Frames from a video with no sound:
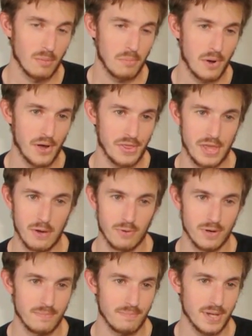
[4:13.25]
but they
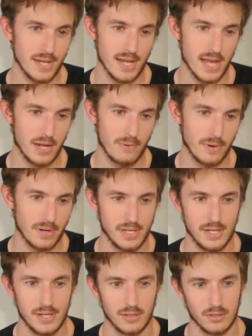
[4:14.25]
wouldn't be anywhere
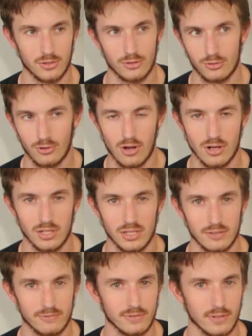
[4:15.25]
near strong
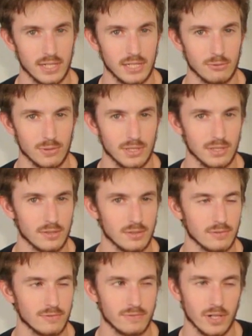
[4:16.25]
enough for any
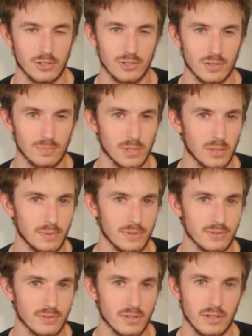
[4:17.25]
real functional
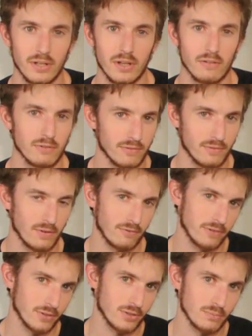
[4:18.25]
purpose. For,
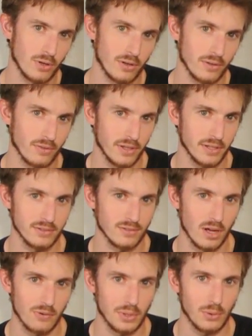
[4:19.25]
for small things
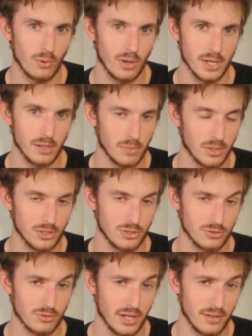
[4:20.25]
not requiring much
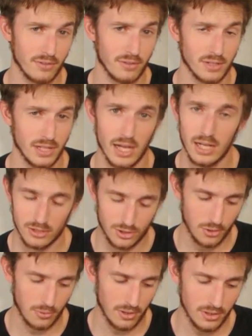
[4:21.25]
strength, then yeah,
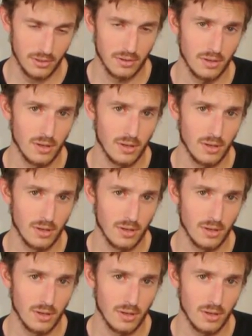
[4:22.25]
totally.